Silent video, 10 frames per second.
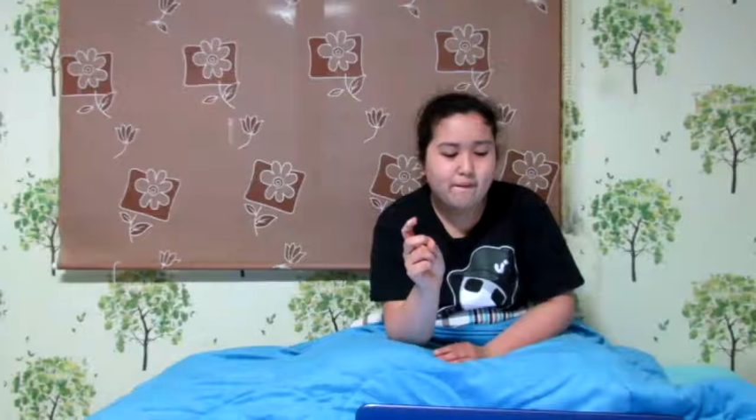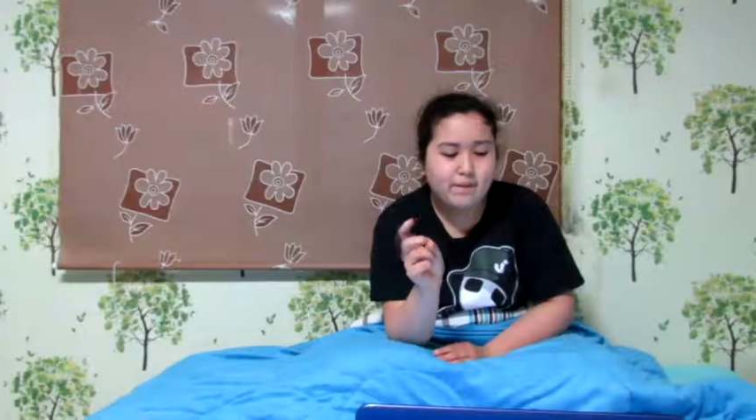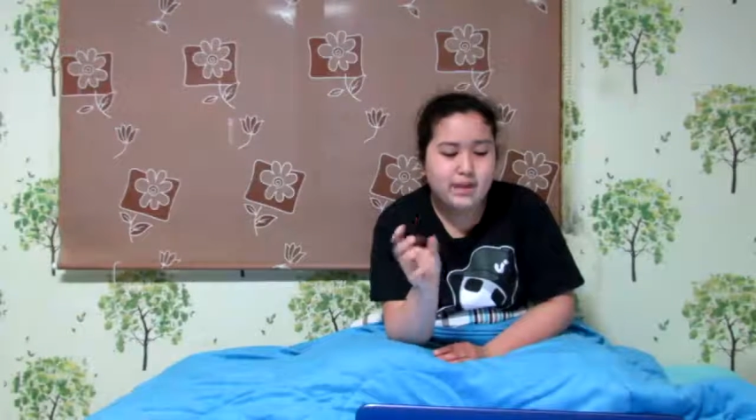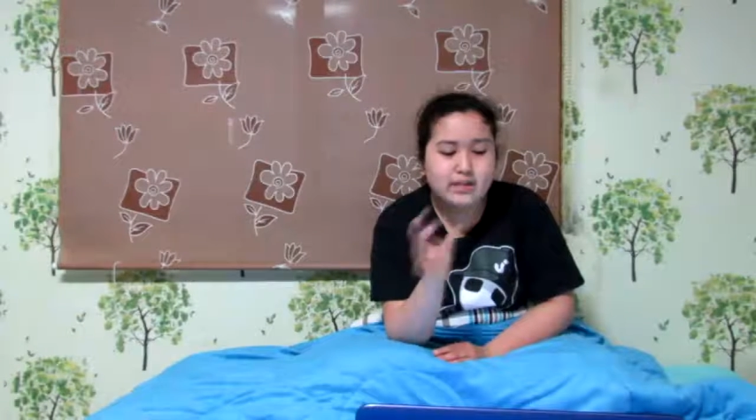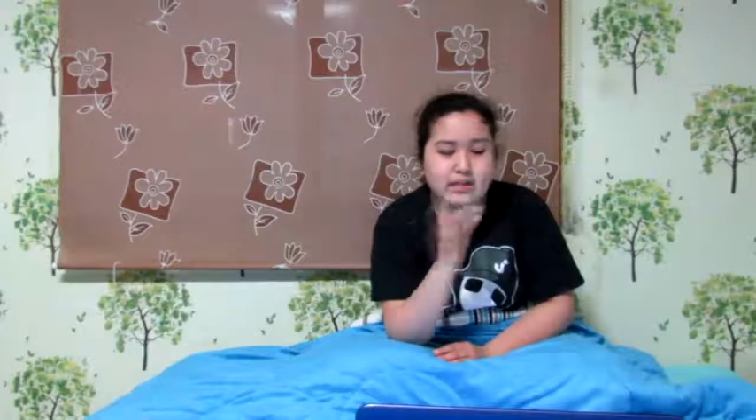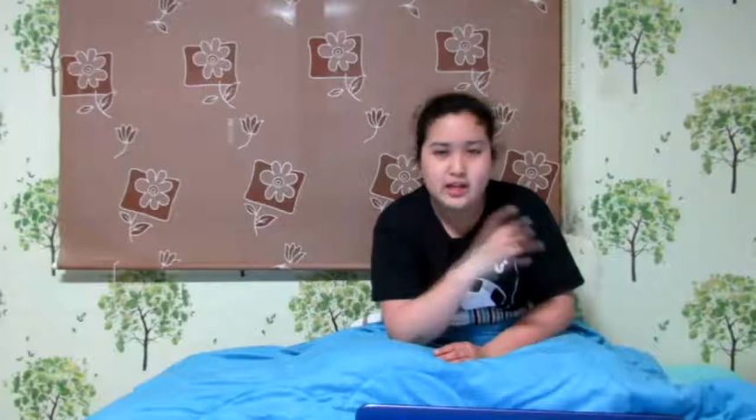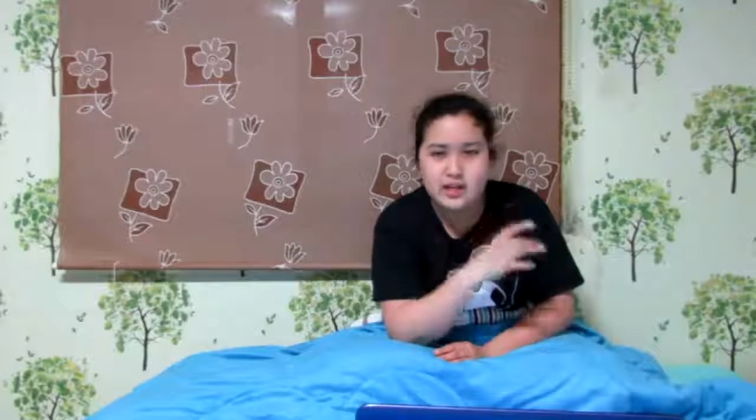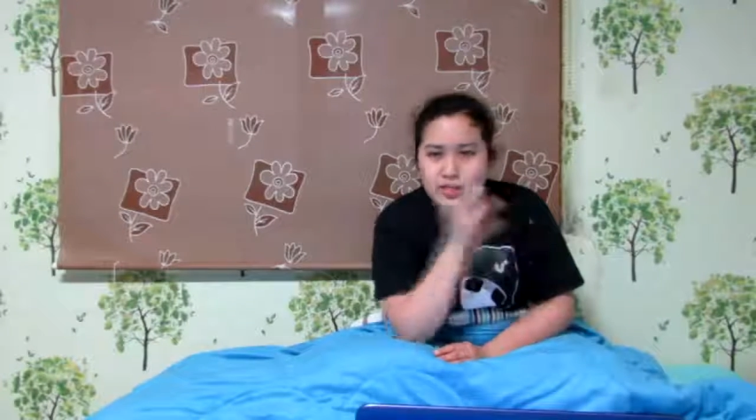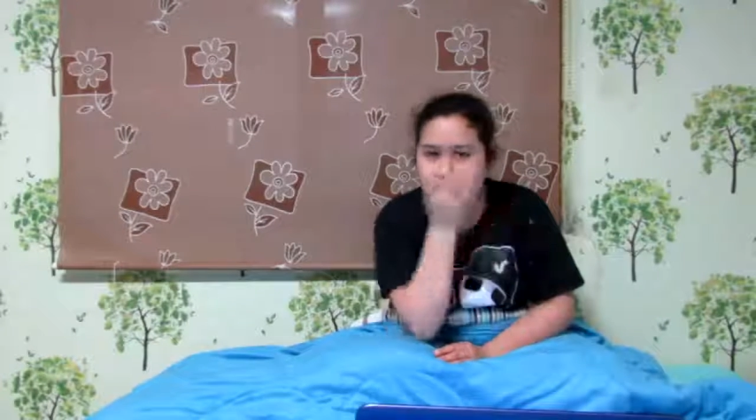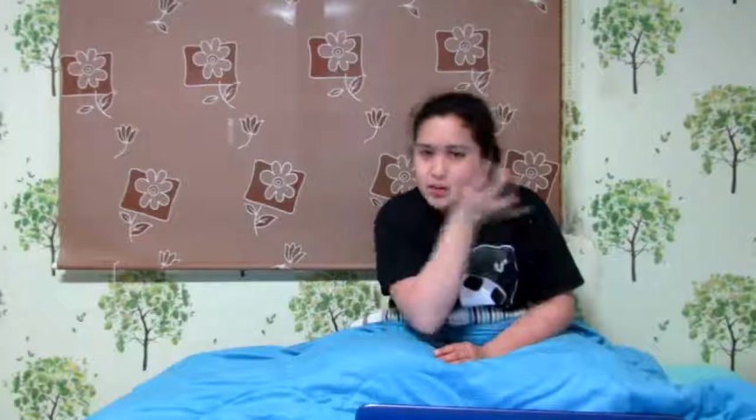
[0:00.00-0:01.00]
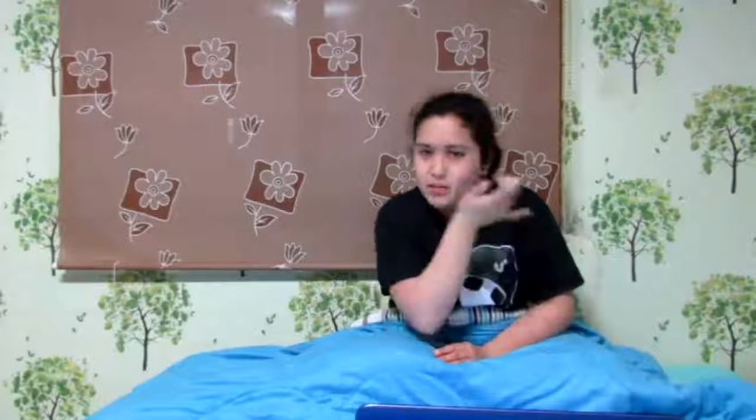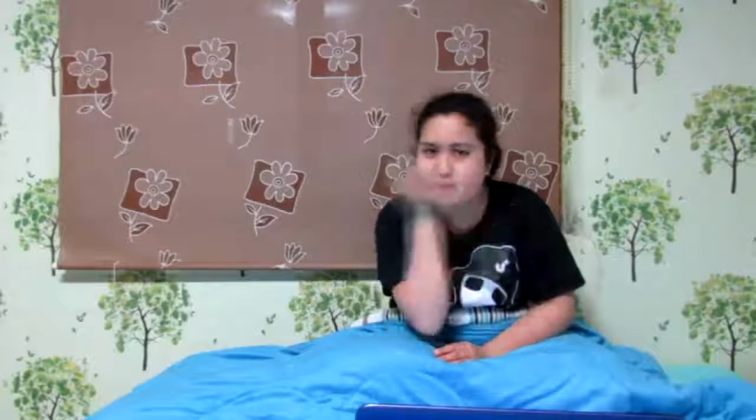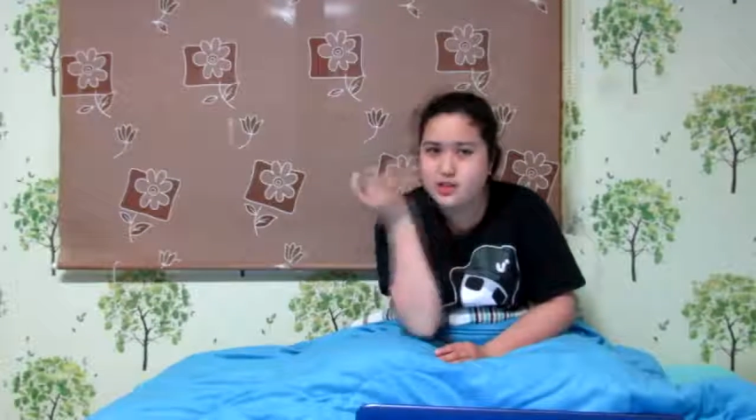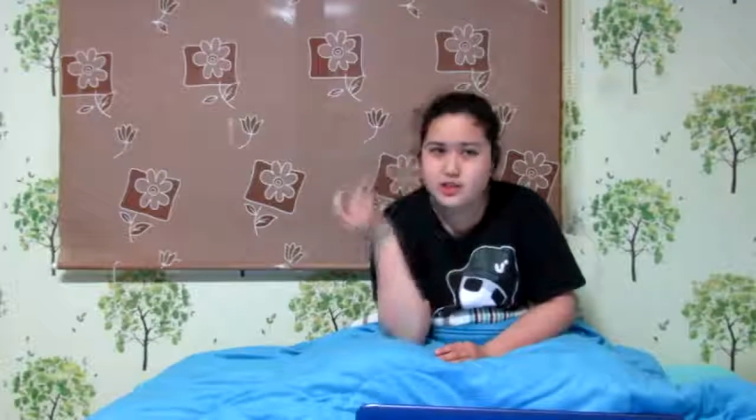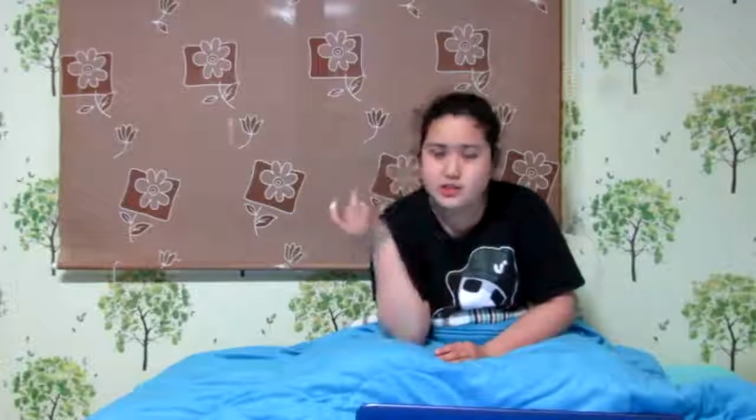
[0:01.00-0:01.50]
because the ending pretty
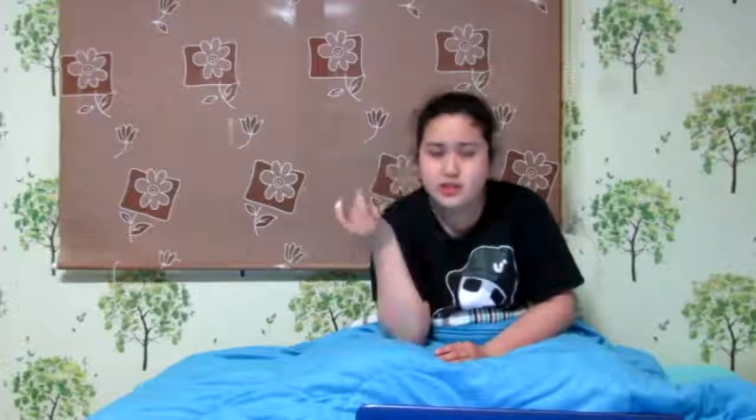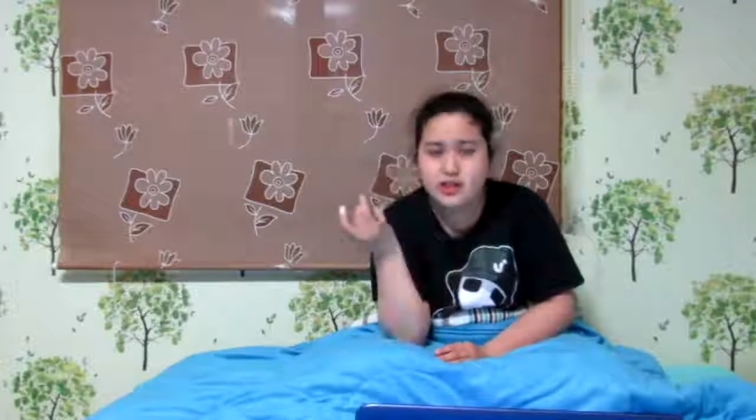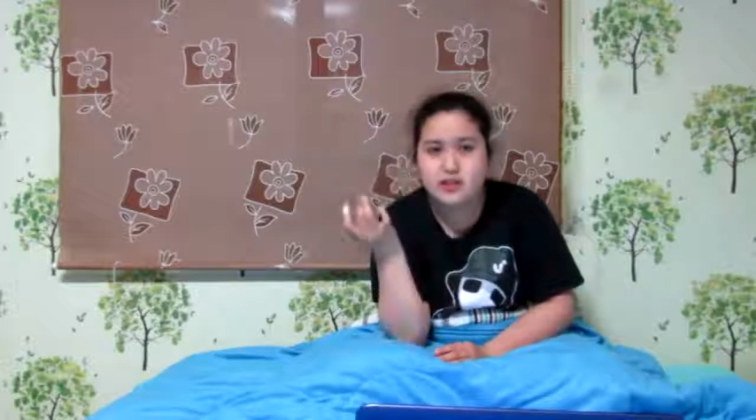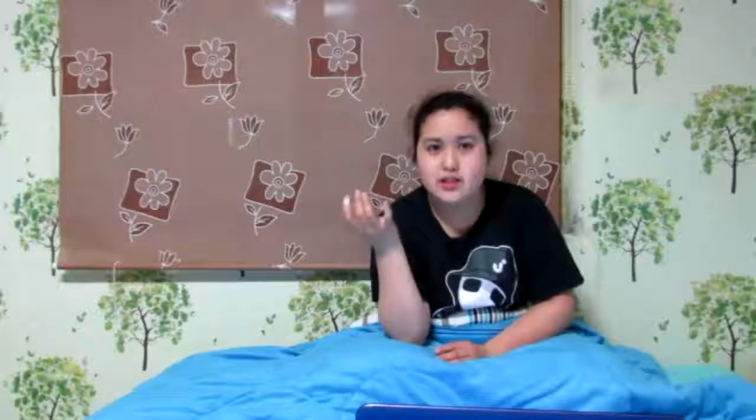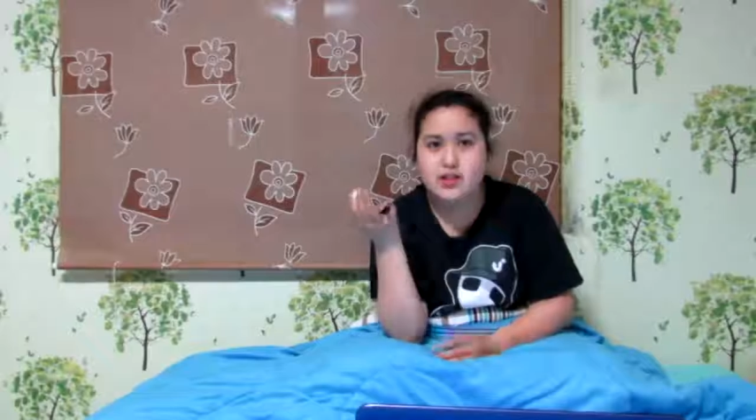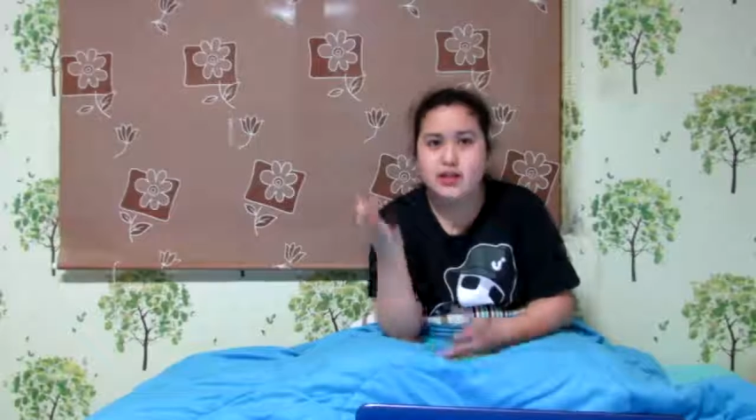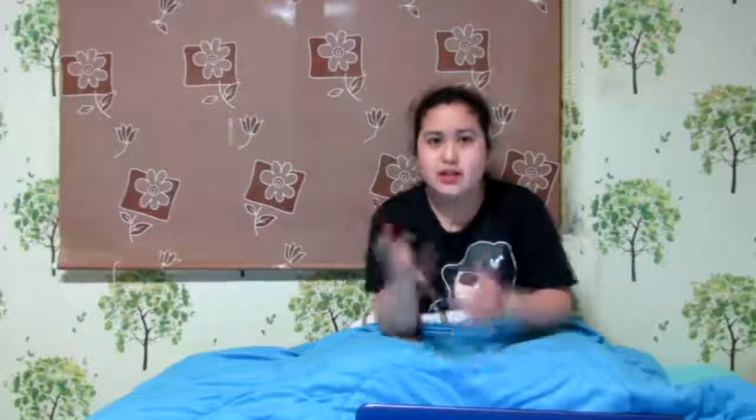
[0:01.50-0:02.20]
much says that, like,